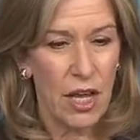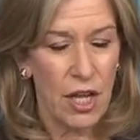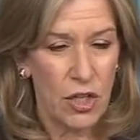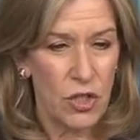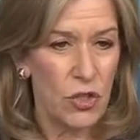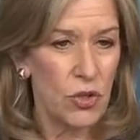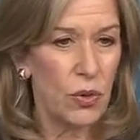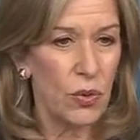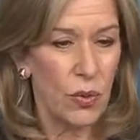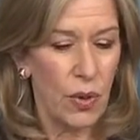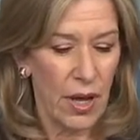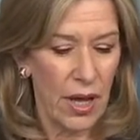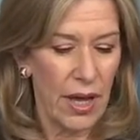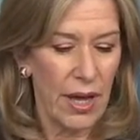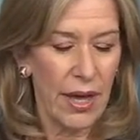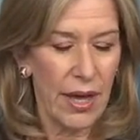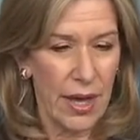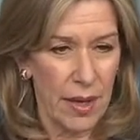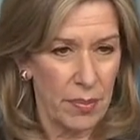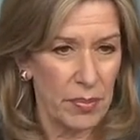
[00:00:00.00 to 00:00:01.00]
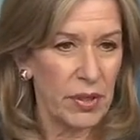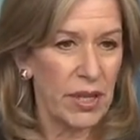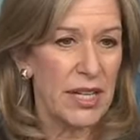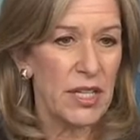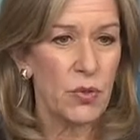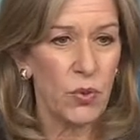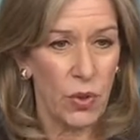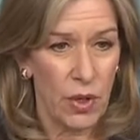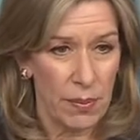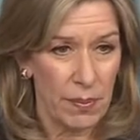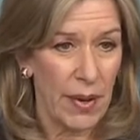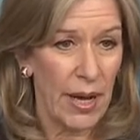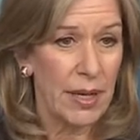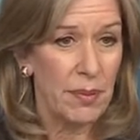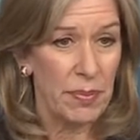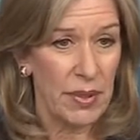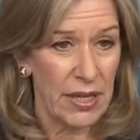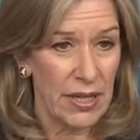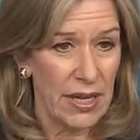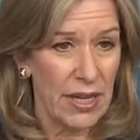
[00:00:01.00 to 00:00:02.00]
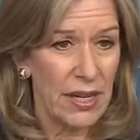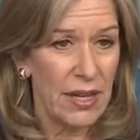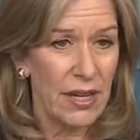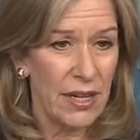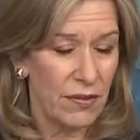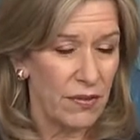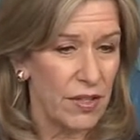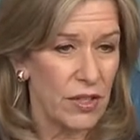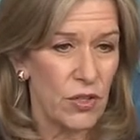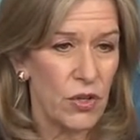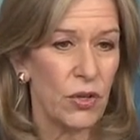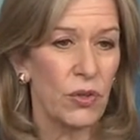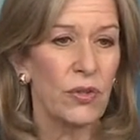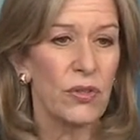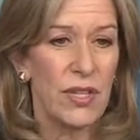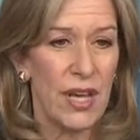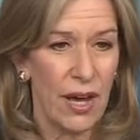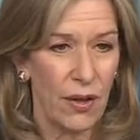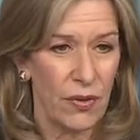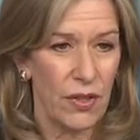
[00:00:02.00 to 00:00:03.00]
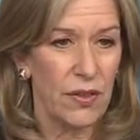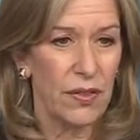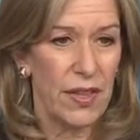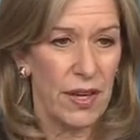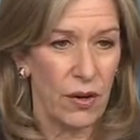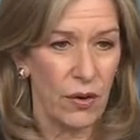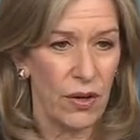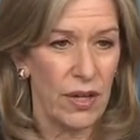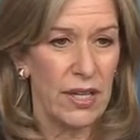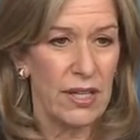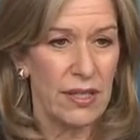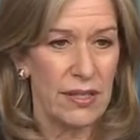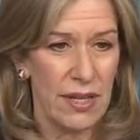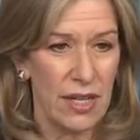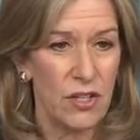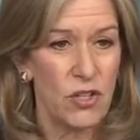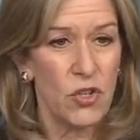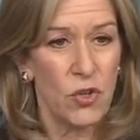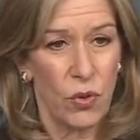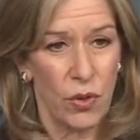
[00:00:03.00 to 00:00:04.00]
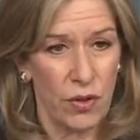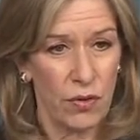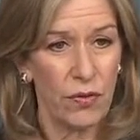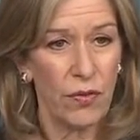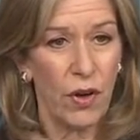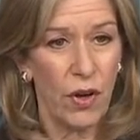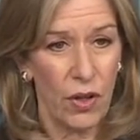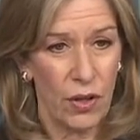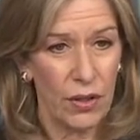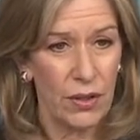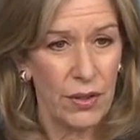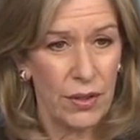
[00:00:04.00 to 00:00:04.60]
to a place where it might be needed if it turns out that there is a shortfall.